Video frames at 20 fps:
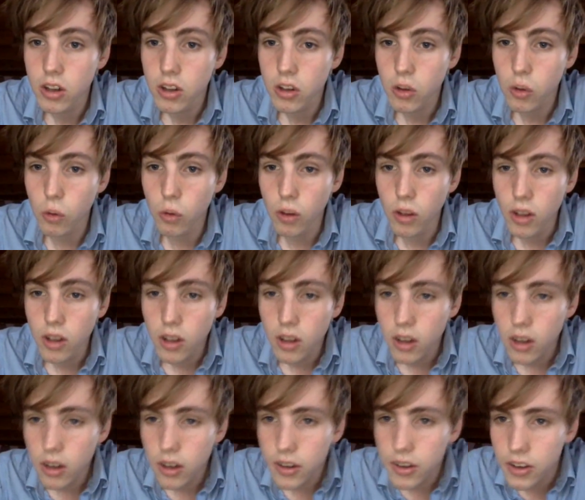Cool.
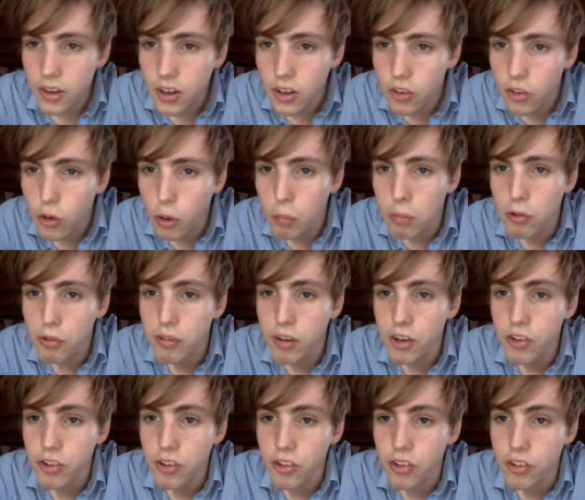Uh, I have a couple of
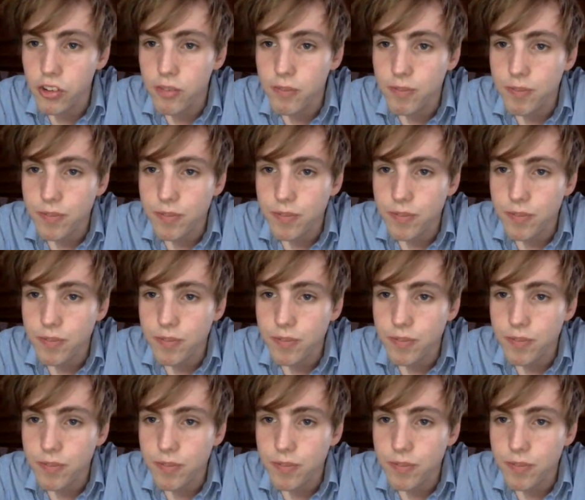questions.